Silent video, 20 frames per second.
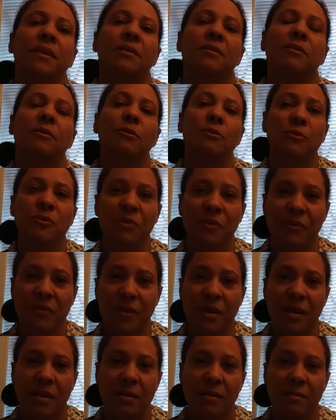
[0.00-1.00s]
and don't lose your
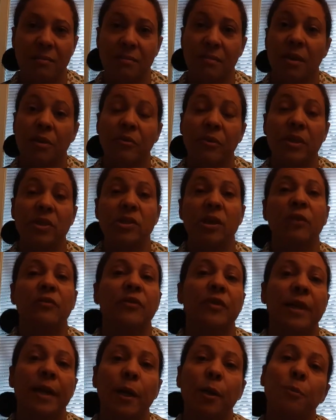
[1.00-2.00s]
faith. Reach out
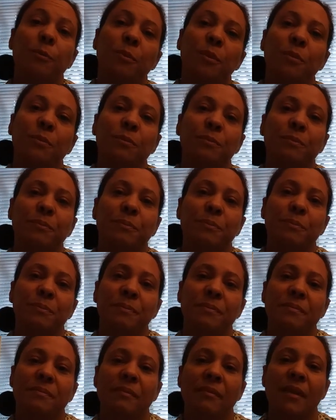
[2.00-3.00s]
for help.
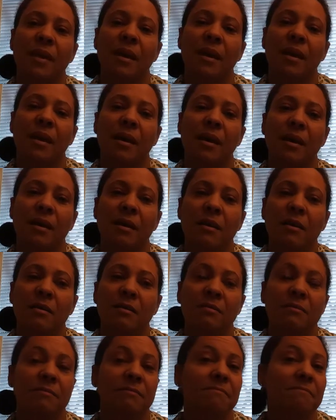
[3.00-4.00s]

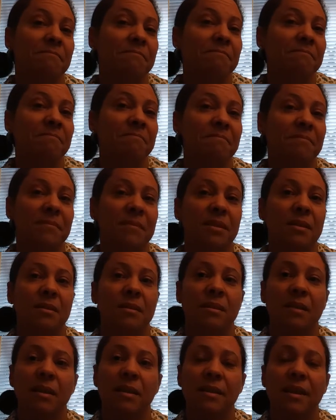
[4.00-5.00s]
And
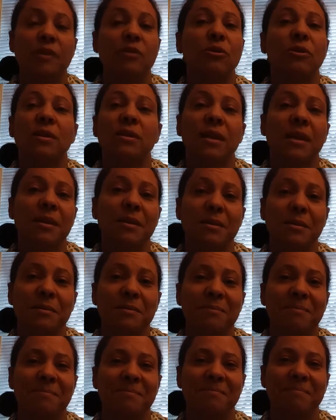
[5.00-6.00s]
that's all it takes.
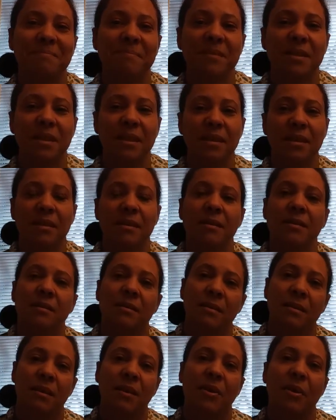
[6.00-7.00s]

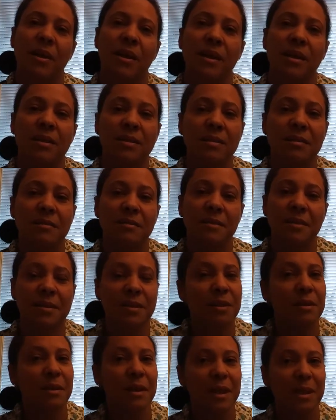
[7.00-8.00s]
All right, guys,
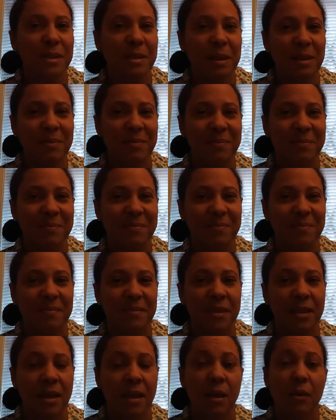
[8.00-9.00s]
until next time.
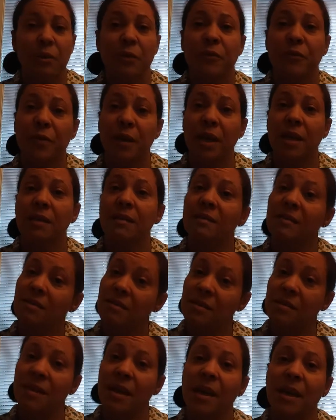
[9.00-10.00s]
Don't forget, this
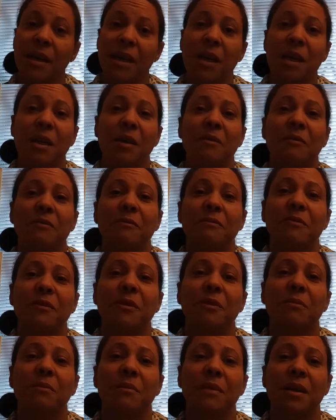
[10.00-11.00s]
is Annie again
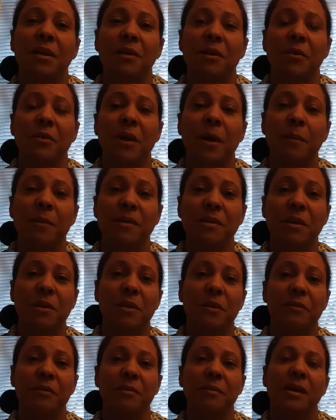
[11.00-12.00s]
from another episode
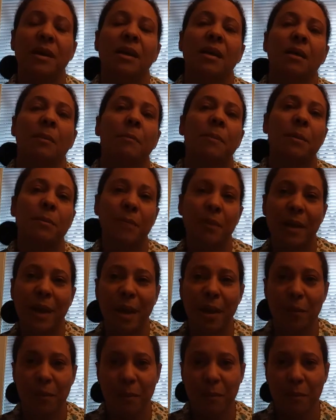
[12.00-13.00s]
of People
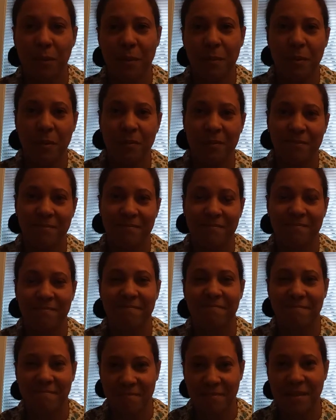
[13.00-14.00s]
Helping People.
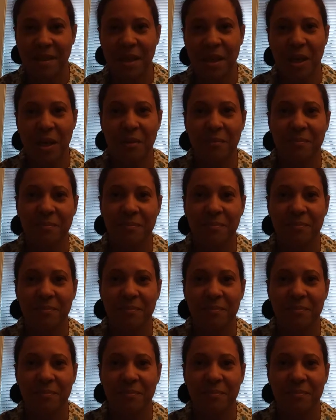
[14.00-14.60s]
Take care.